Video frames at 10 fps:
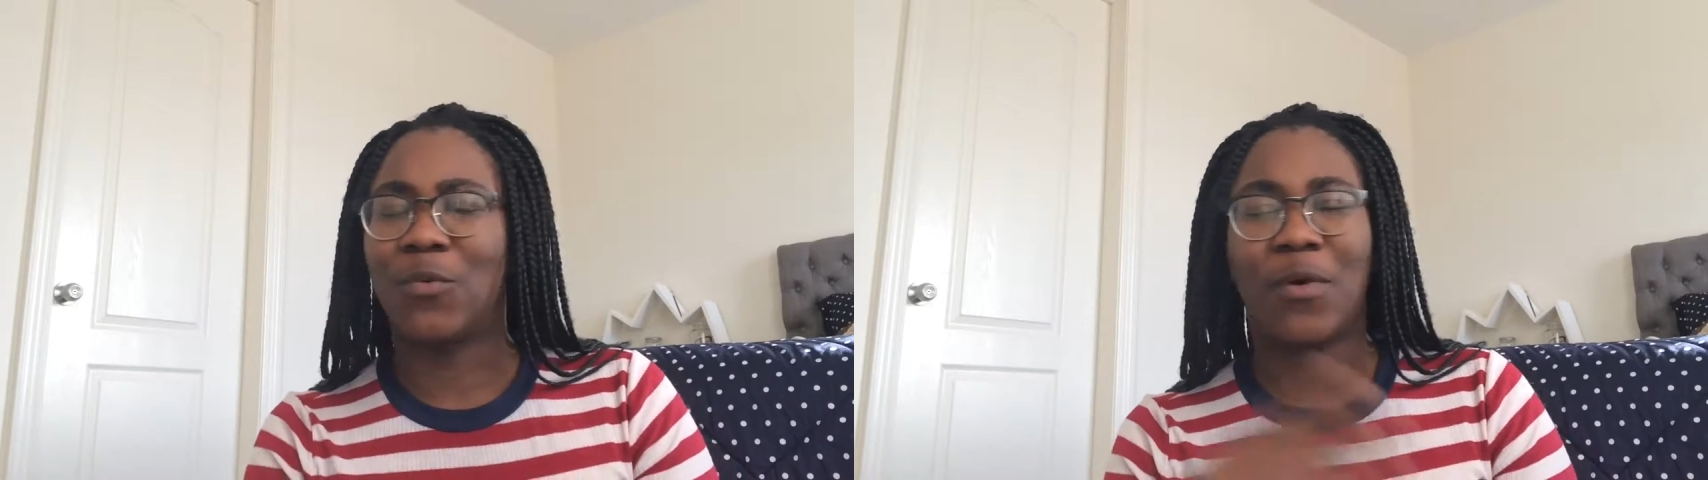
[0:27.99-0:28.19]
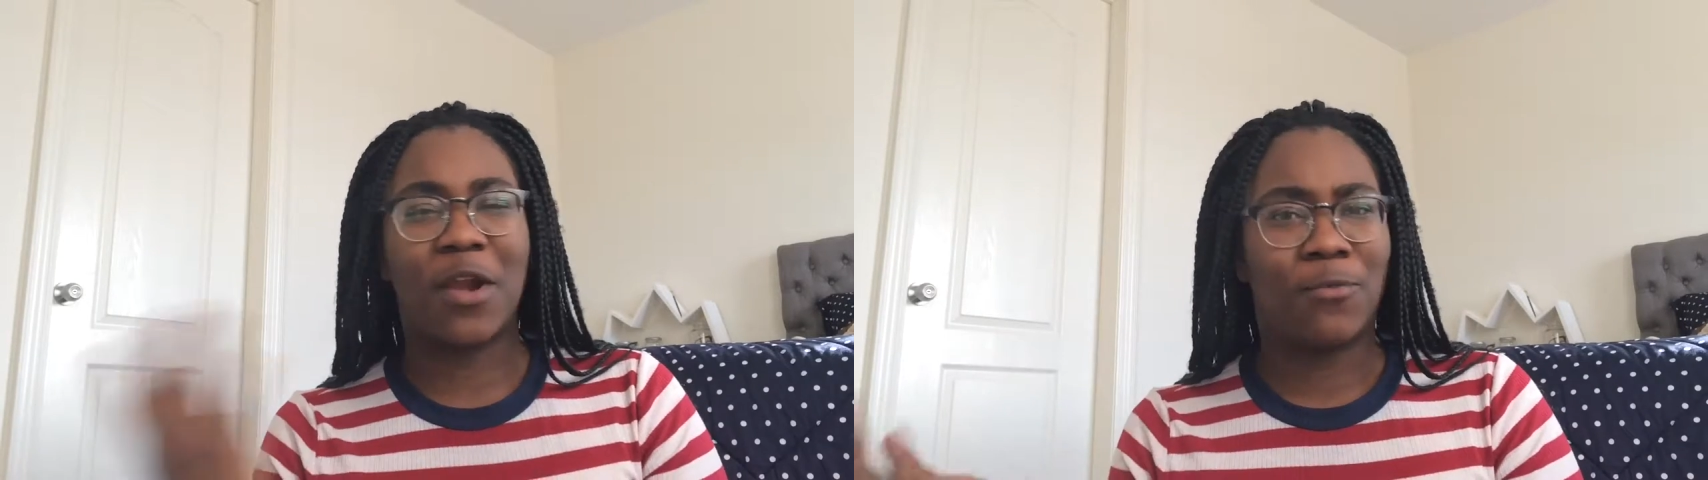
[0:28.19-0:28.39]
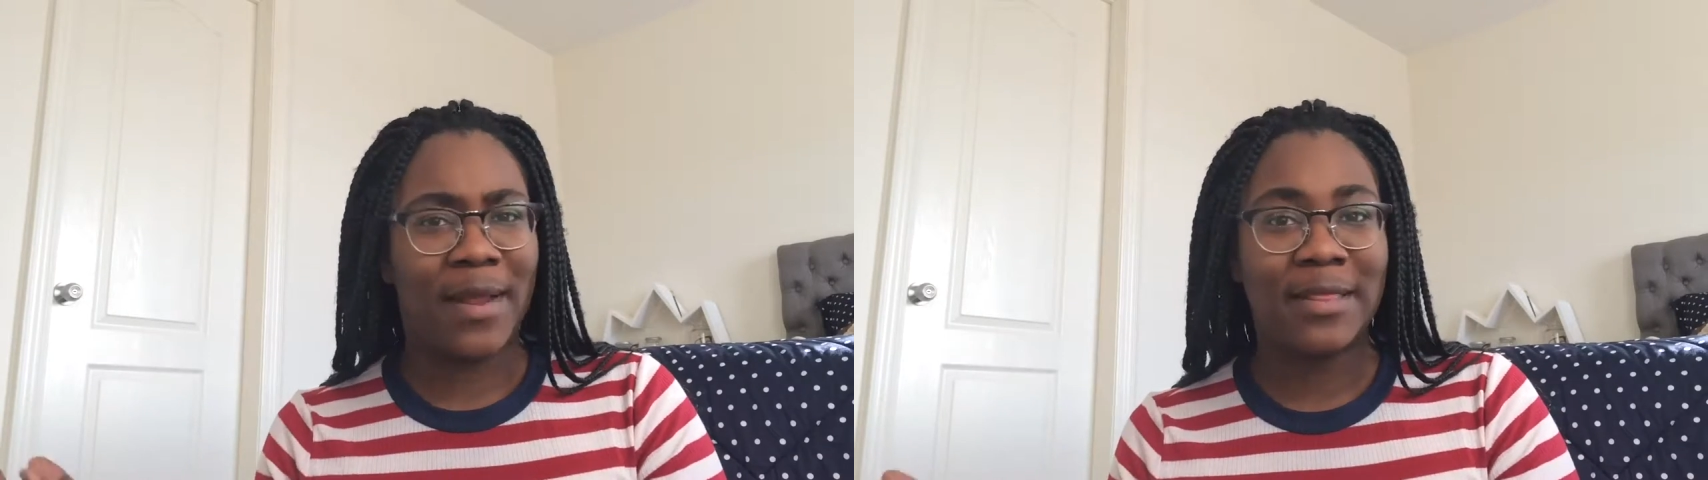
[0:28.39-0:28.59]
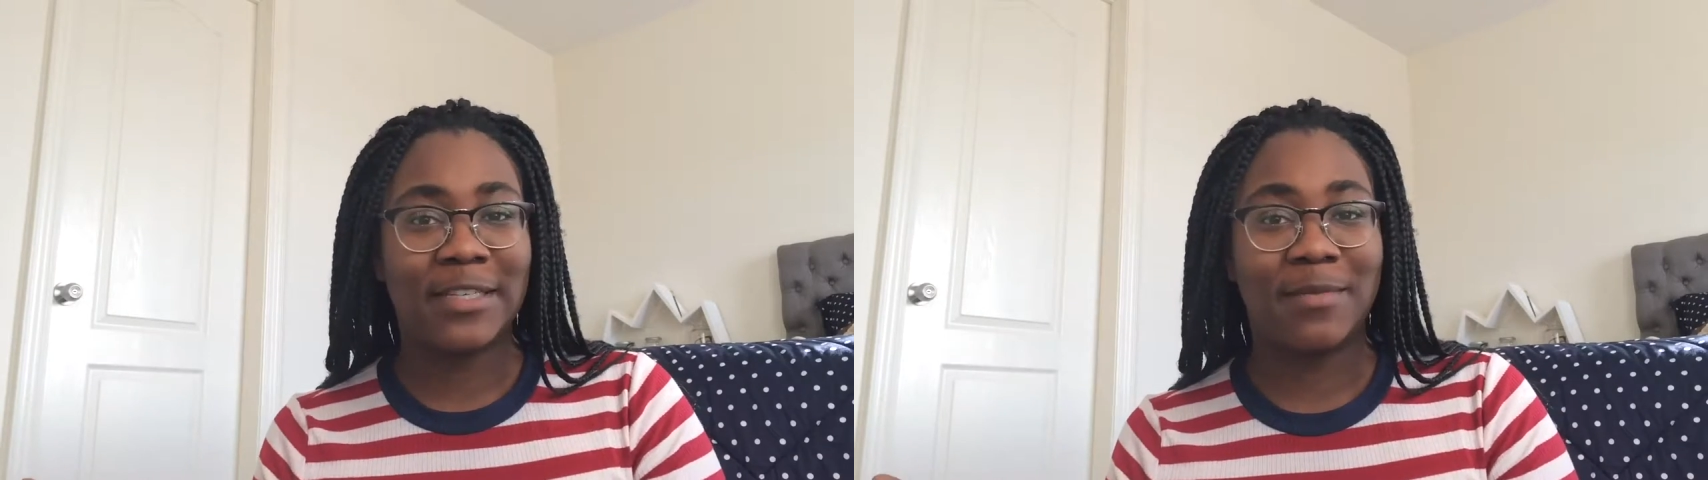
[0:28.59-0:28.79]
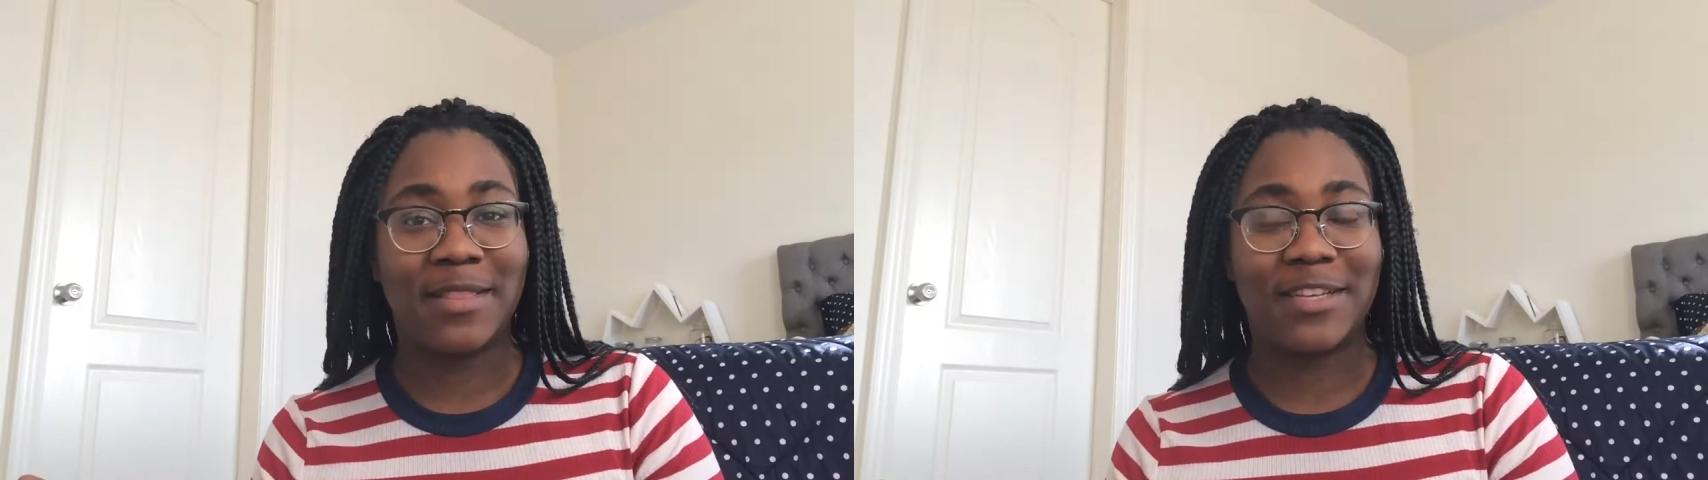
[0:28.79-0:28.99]
what I read
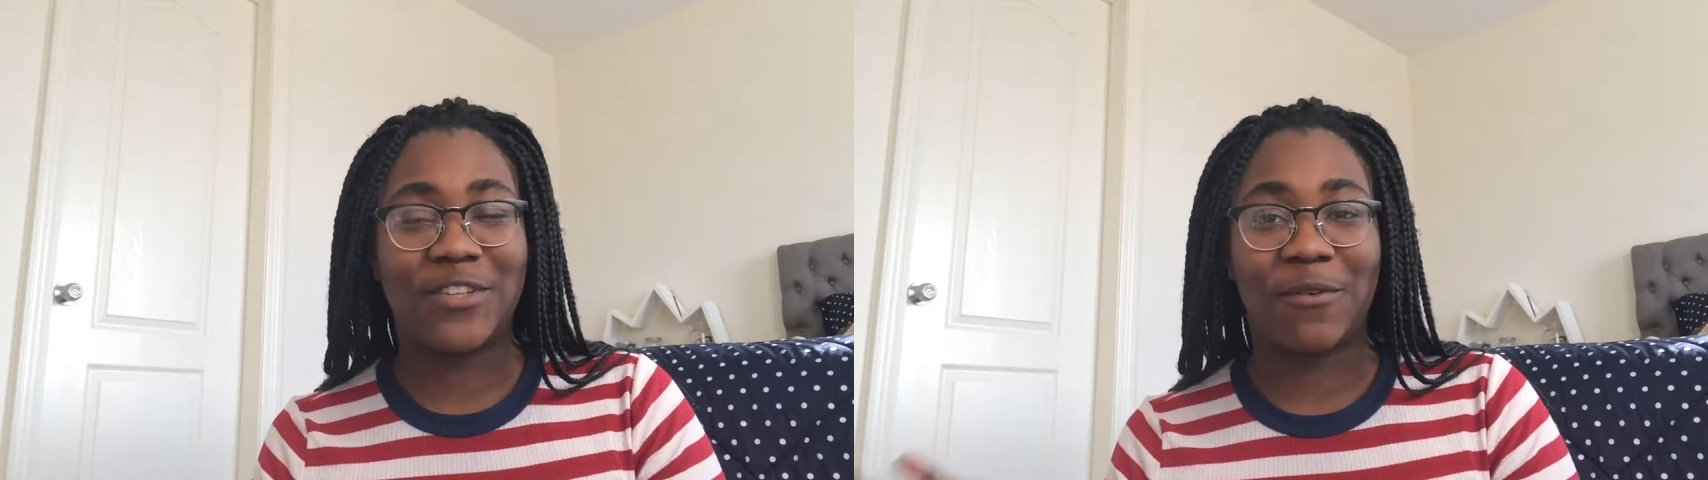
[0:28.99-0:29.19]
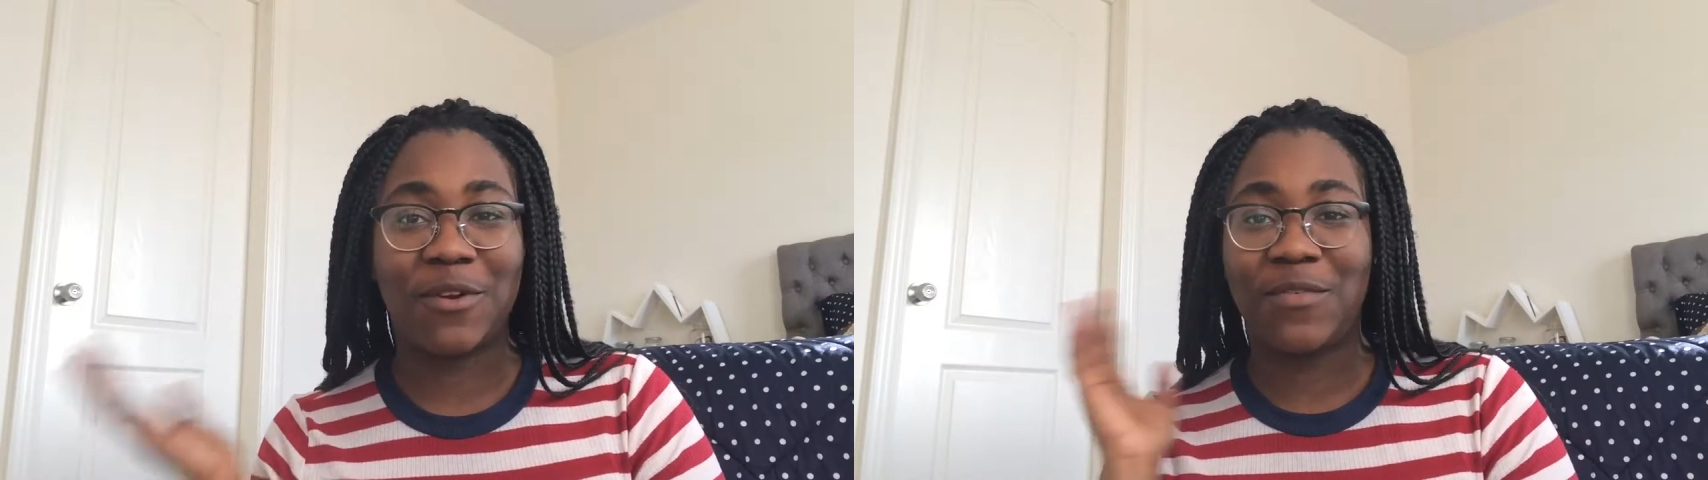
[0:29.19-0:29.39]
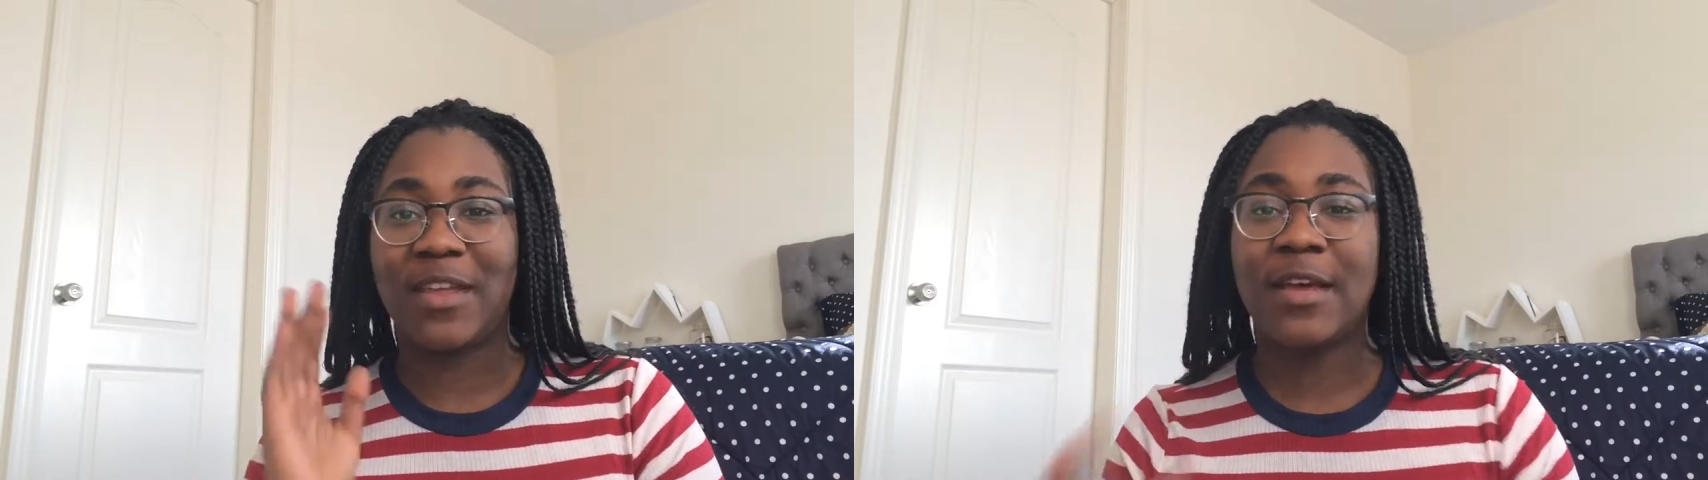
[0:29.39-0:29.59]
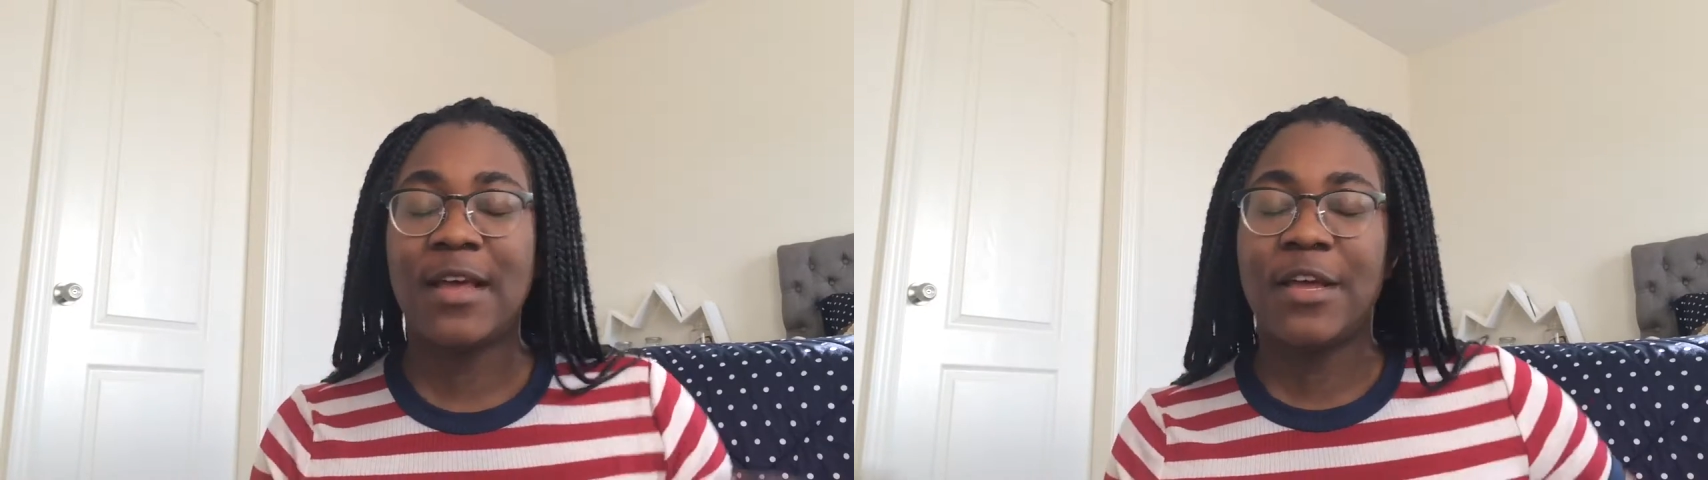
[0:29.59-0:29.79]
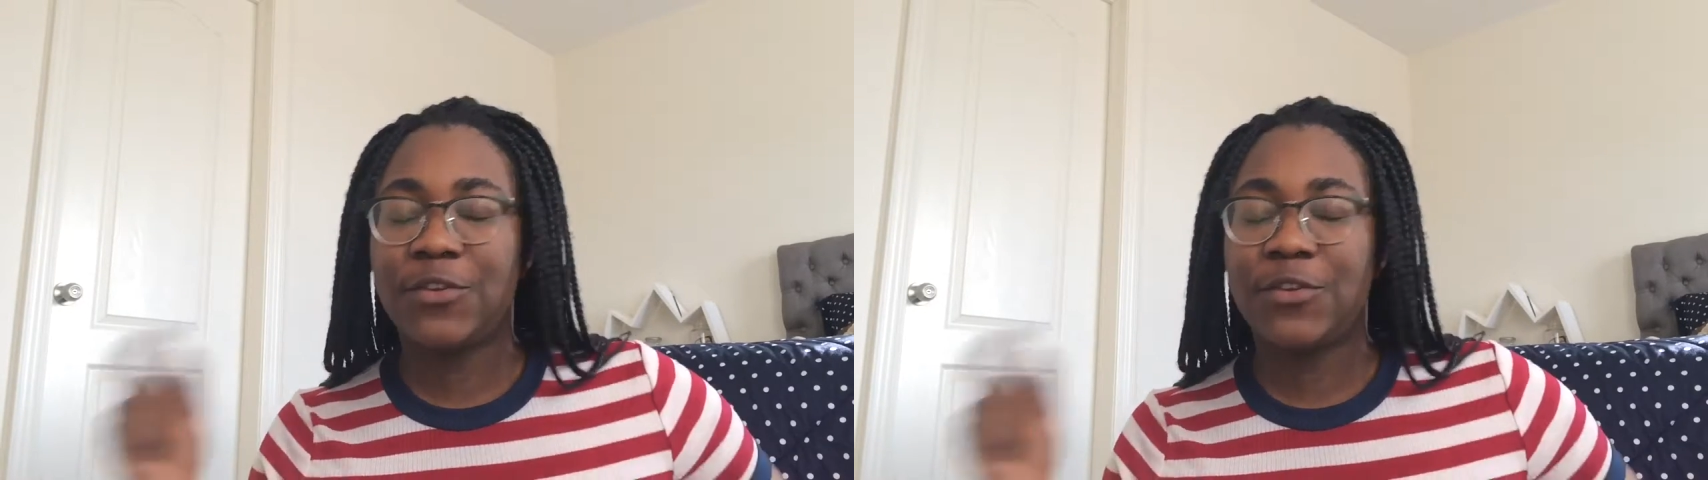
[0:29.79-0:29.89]
this month in January video